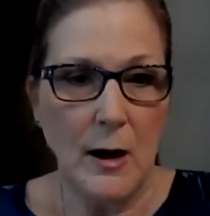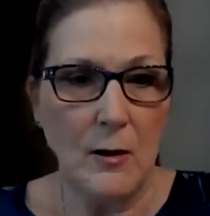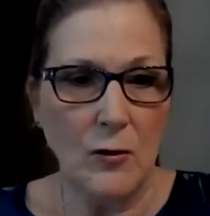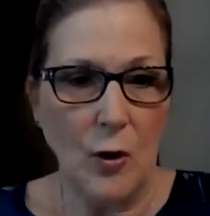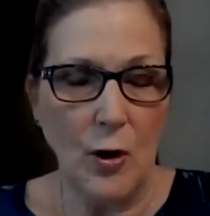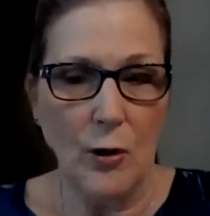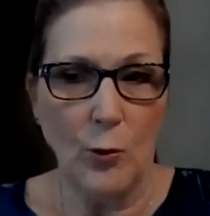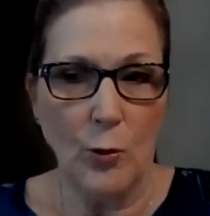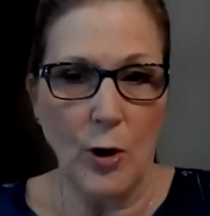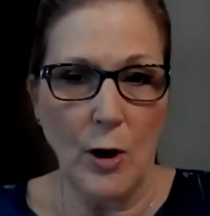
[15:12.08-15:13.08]
it's
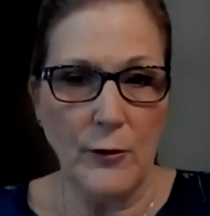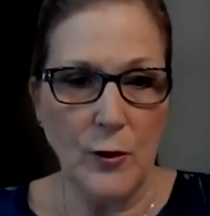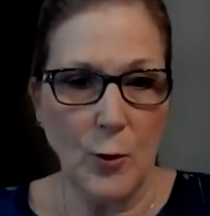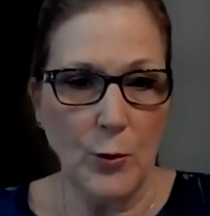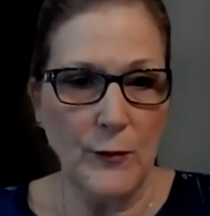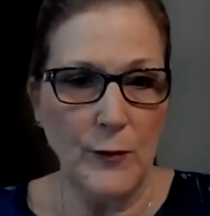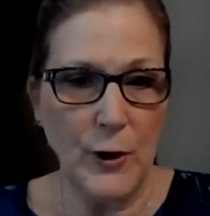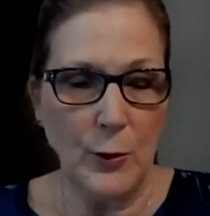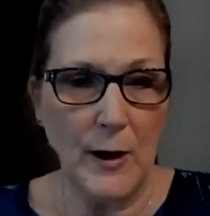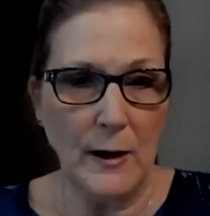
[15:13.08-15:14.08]
all we're also
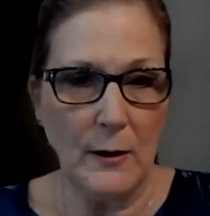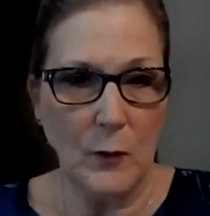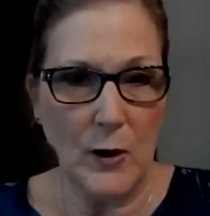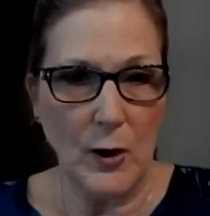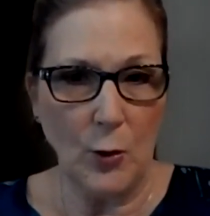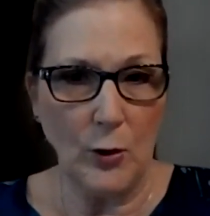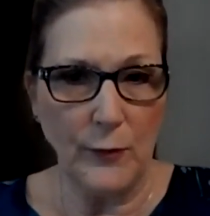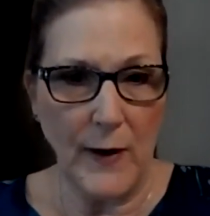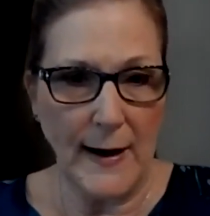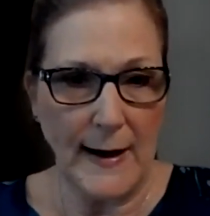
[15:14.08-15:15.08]
reviewing the
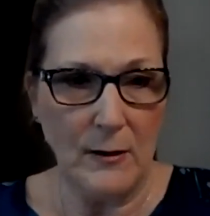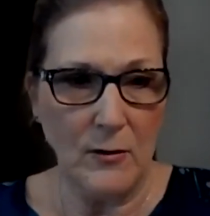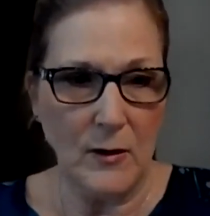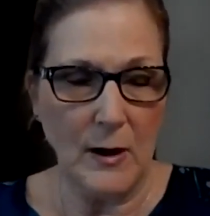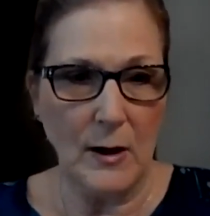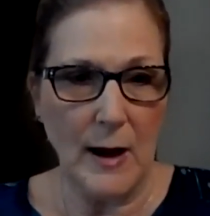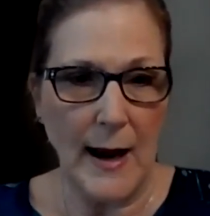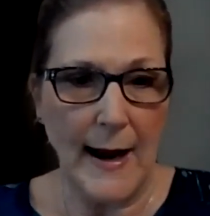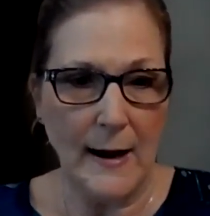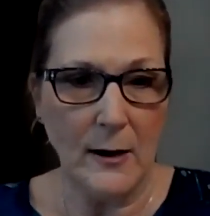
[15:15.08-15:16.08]
owner financing
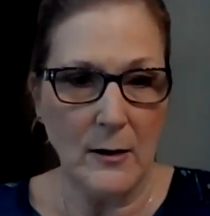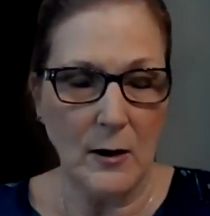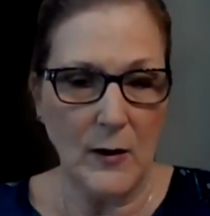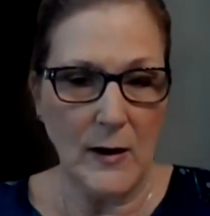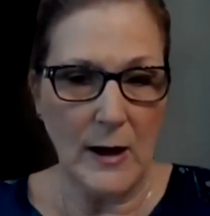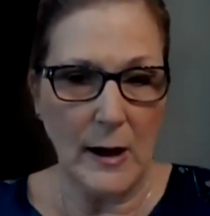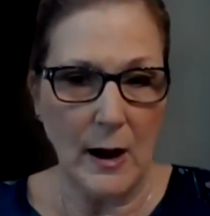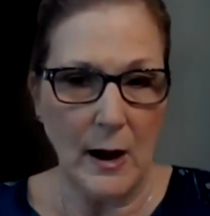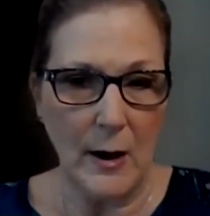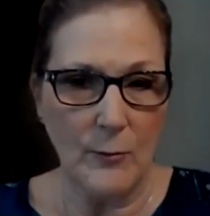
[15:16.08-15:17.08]
and the
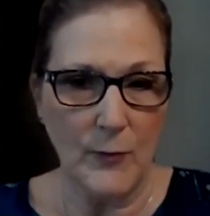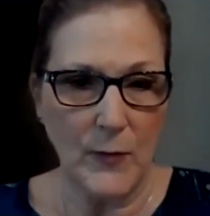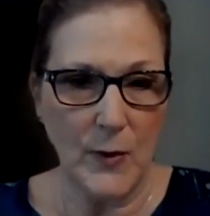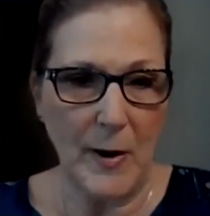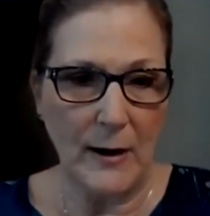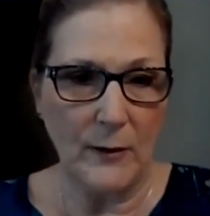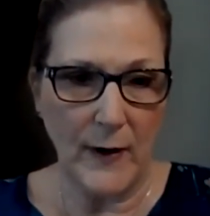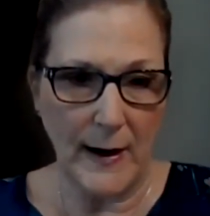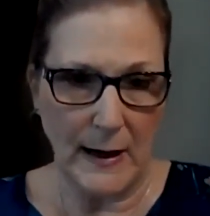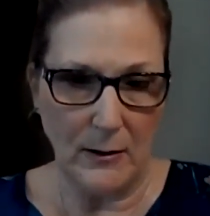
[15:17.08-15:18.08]
uh, the bank
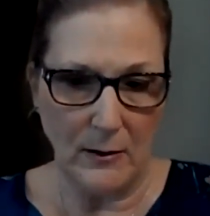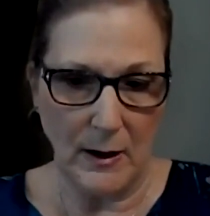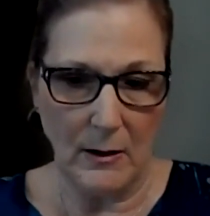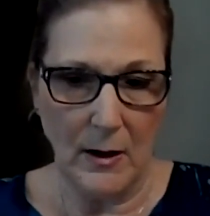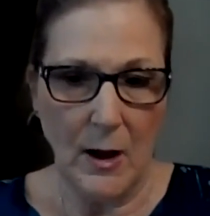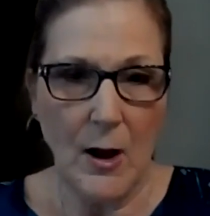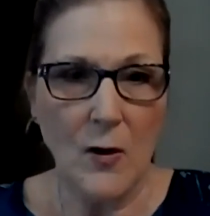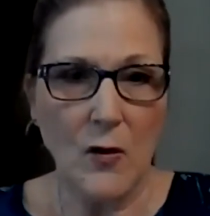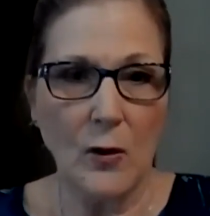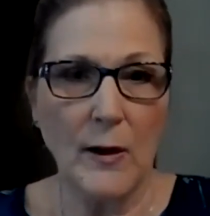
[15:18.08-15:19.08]
financing.
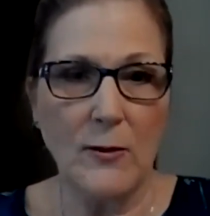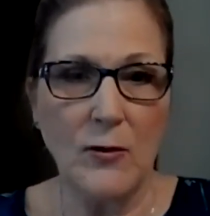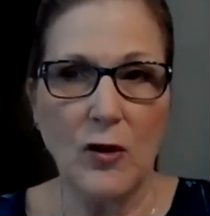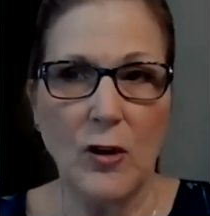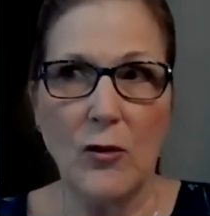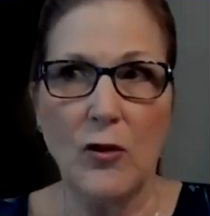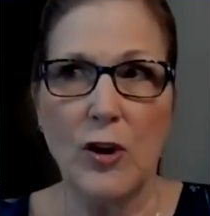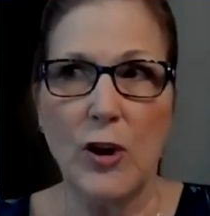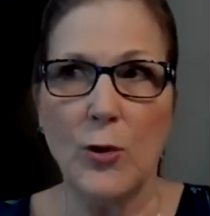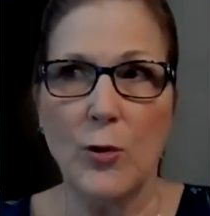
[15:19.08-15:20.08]
So let's just
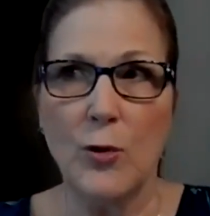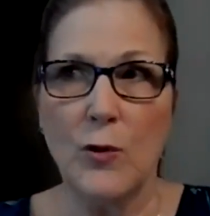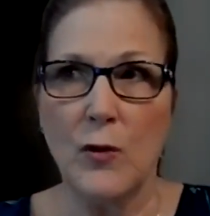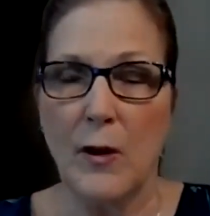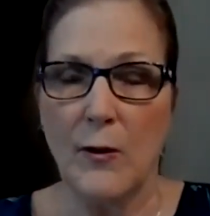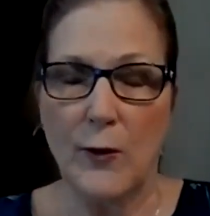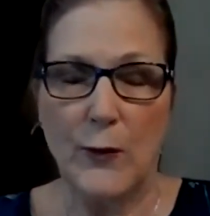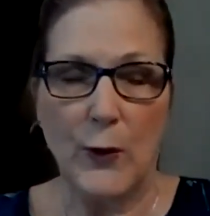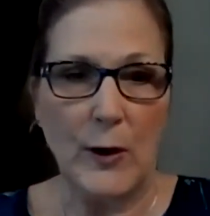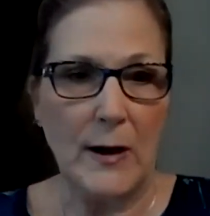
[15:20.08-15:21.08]
use
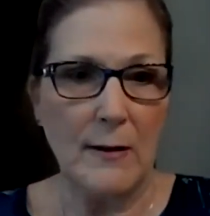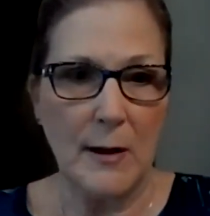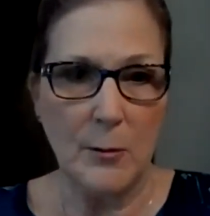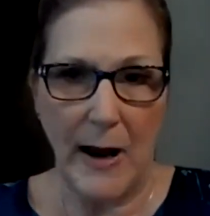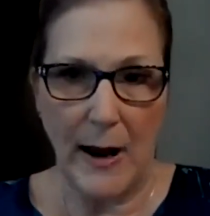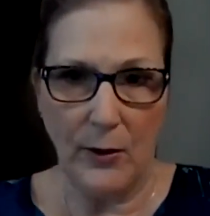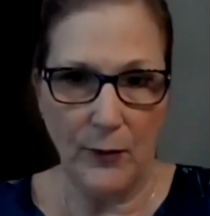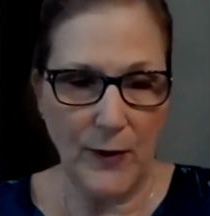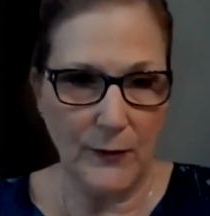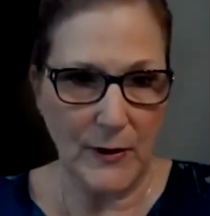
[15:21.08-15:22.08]
for easy math
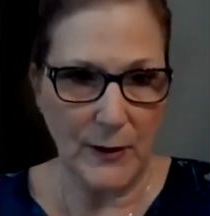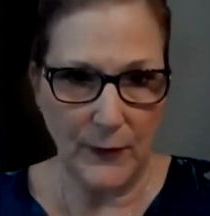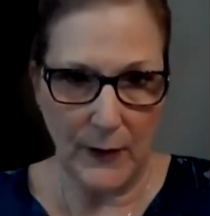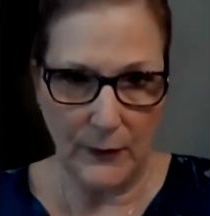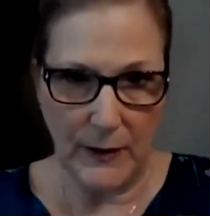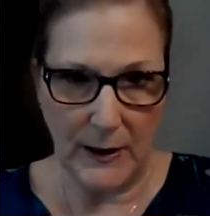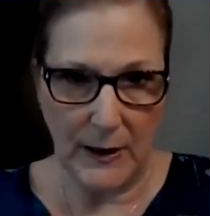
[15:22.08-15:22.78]
50-50.